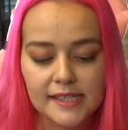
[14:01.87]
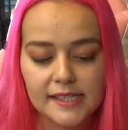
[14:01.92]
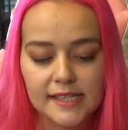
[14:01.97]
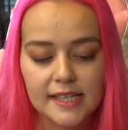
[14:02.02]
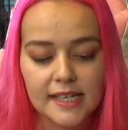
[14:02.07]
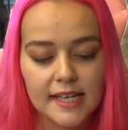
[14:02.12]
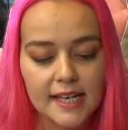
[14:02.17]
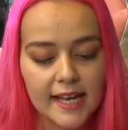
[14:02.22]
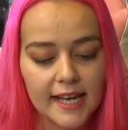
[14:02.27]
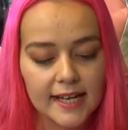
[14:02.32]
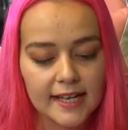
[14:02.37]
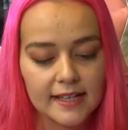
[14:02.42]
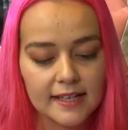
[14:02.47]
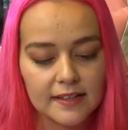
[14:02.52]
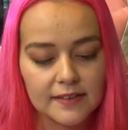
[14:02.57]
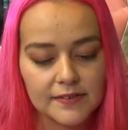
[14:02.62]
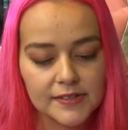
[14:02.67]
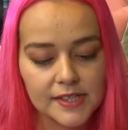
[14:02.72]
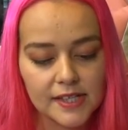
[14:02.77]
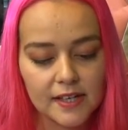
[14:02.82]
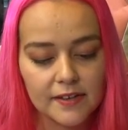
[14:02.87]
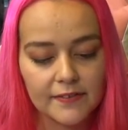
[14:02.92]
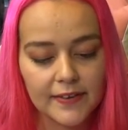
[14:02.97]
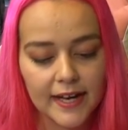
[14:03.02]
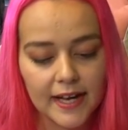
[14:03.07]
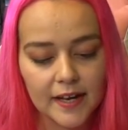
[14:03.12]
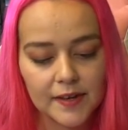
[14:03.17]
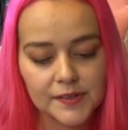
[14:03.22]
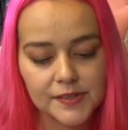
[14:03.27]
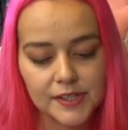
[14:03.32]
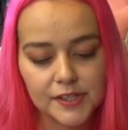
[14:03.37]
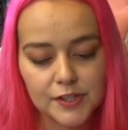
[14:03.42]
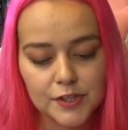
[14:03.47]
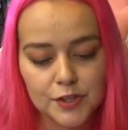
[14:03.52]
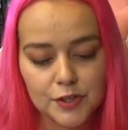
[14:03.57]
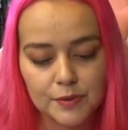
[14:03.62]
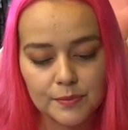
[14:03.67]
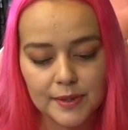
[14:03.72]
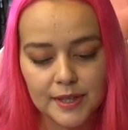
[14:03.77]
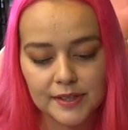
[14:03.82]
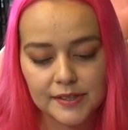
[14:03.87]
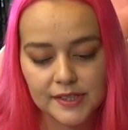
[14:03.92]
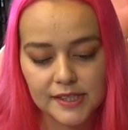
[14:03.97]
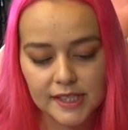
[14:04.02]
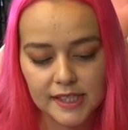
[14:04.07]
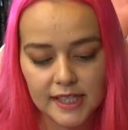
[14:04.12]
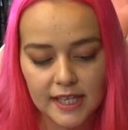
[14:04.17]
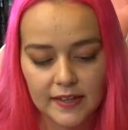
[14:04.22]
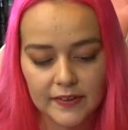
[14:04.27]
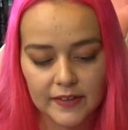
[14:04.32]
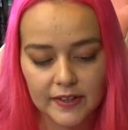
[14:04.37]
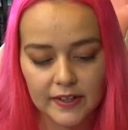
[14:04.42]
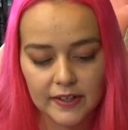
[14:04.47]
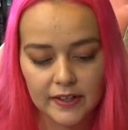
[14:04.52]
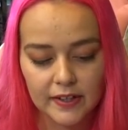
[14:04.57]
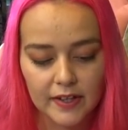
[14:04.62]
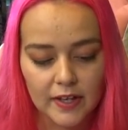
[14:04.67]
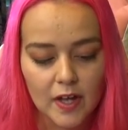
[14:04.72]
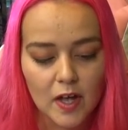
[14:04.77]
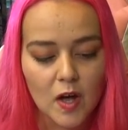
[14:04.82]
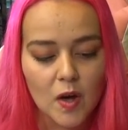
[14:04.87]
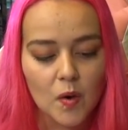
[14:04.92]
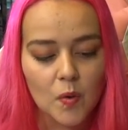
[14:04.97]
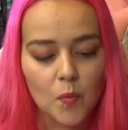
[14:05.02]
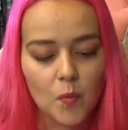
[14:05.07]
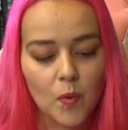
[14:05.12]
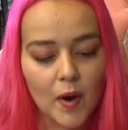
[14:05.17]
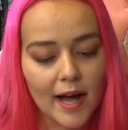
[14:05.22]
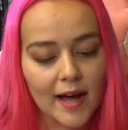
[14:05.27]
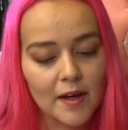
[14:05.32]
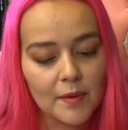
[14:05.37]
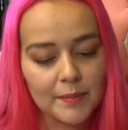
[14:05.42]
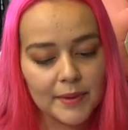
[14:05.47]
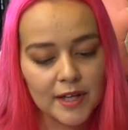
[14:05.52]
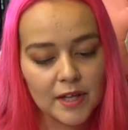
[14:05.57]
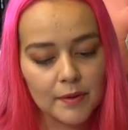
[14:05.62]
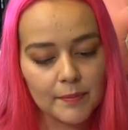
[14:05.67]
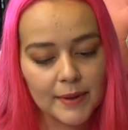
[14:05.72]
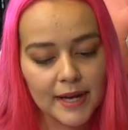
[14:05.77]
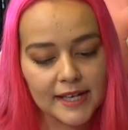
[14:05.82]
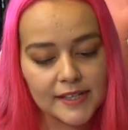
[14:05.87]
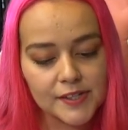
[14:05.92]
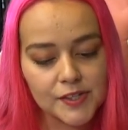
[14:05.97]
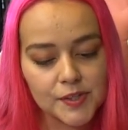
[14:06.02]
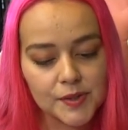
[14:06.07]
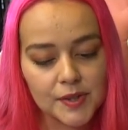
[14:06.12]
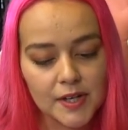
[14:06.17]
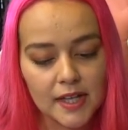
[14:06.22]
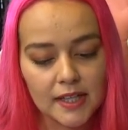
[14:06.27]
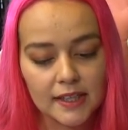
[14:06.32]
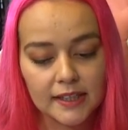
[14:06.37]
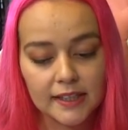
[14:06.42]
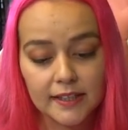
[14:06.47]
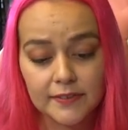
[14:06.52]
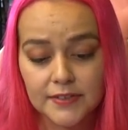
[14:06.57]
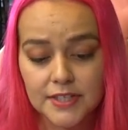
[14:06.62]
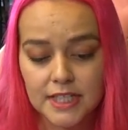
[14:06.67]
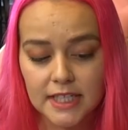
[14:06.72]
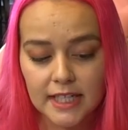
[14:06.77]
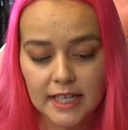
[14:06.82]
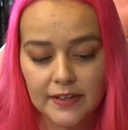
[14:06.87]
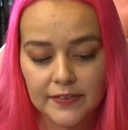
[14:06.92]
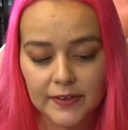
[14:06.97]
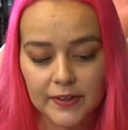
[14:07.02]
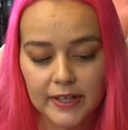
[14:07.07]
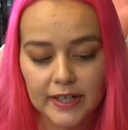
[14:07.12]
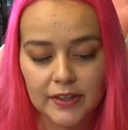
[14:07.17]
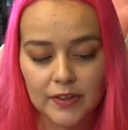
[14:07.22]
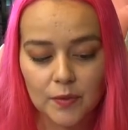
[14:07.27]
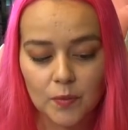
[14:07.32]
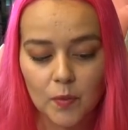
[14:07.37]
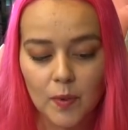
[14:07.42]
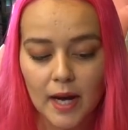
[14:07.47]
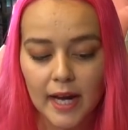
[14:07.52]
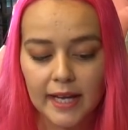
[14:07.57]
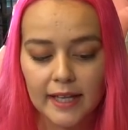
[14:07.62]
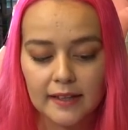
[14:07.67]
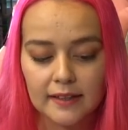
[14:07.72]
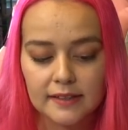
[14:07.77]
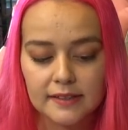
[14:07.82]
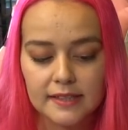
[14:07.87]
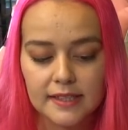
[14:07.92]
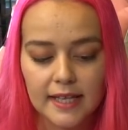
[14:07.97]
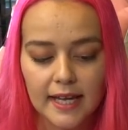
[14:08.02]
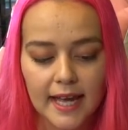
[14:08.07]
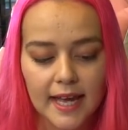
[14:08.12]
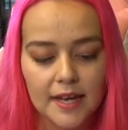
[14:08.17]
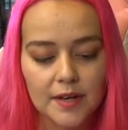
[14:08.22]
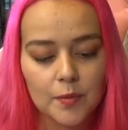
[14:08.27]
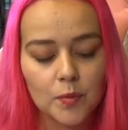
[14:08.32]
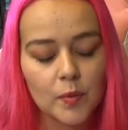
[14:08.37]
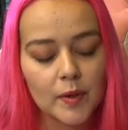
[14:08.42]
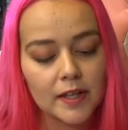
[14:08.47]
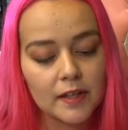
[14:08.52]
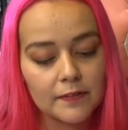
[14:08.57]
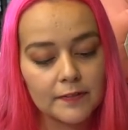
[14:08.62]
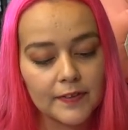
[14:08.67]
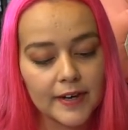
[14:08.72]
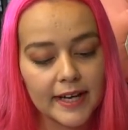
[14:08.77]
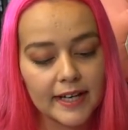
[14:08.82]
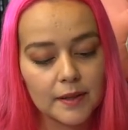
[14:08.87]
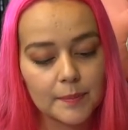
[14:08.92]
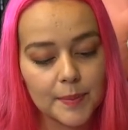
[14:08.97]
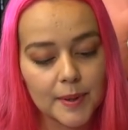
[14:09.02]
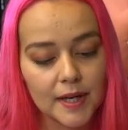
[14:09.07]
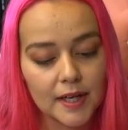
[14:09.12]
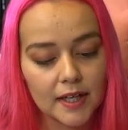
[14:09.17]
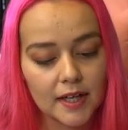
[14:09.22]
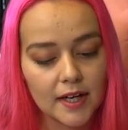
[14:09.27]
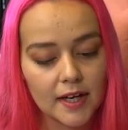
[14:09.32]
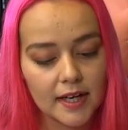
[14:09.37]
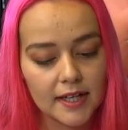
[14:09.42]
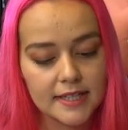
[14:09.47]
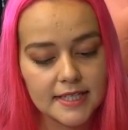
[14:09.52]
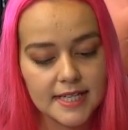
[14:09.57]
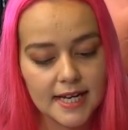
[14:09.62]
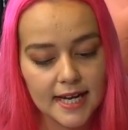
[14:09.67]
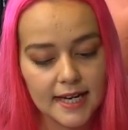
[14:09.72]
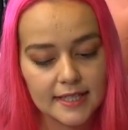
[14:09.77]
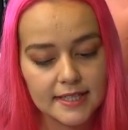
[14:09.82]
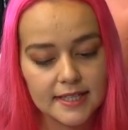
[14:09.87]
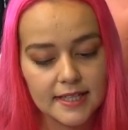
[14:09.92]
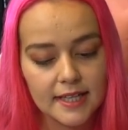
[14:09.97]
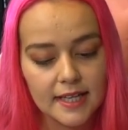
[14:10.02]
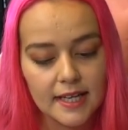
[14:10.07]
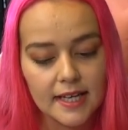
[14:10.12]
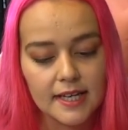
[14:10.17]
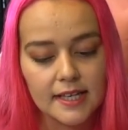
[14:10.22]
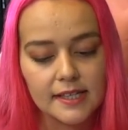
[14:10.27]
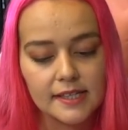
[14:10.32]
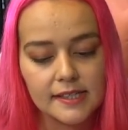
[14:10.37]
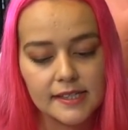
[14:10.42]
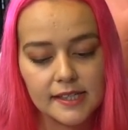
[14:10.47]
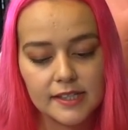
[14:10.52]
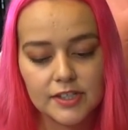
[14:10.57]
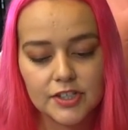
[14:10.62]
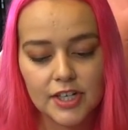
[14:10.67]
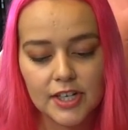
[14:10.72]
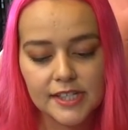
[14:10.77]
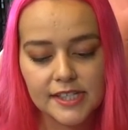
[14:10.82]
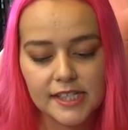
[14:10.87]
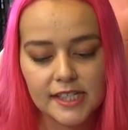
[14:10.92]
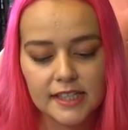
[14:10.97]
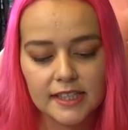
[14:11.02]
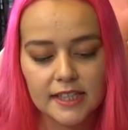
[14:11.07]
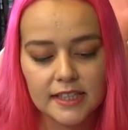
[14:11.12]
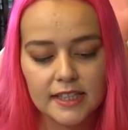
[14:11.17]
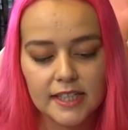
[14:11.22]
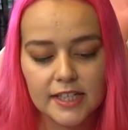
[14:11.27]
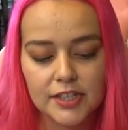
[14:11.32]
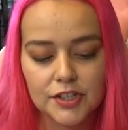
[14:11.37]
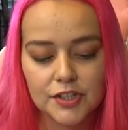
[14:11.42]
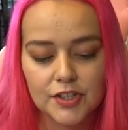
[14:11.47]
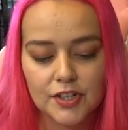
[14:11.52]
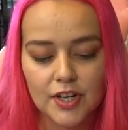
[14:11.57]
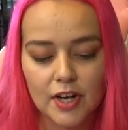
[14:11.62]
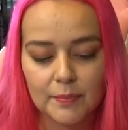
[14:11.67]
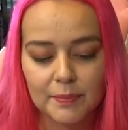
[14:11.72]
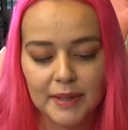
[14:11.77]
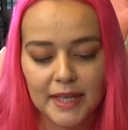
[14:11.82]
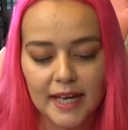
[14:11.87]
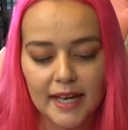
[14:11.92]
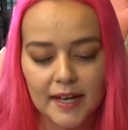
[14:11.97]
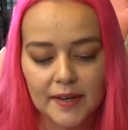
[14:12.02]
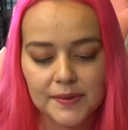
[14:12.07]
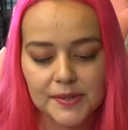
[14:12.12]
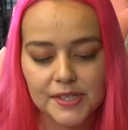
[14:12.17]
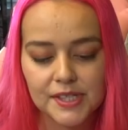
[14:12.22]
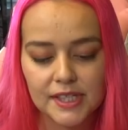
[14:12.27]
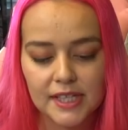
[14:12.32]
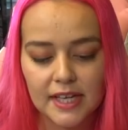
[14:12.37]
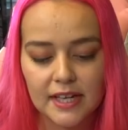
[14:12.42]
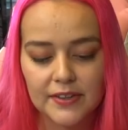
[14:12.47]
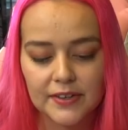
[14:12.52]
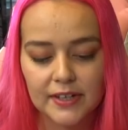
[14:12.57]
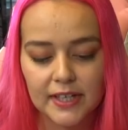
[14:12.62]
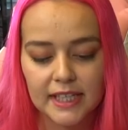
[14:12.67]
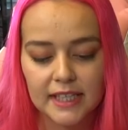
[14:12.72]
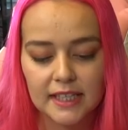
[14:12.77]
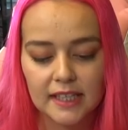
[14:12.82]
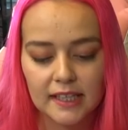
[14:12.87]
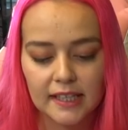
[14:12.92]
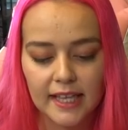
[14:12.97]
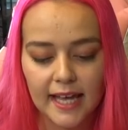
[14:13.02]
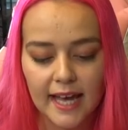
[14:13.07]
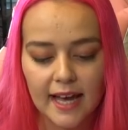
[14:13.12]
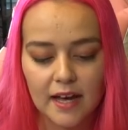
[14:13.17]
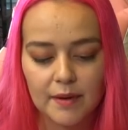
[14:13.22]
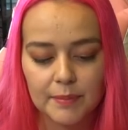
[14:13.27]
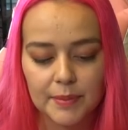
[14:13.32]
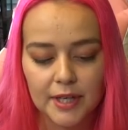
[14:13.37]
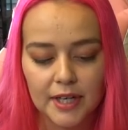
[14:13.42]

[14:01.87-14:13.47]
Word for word: the negatives of housing two males together while male mice do not live together in the wild and will fight upon contact, suggesting that they should not be housed together in the lab.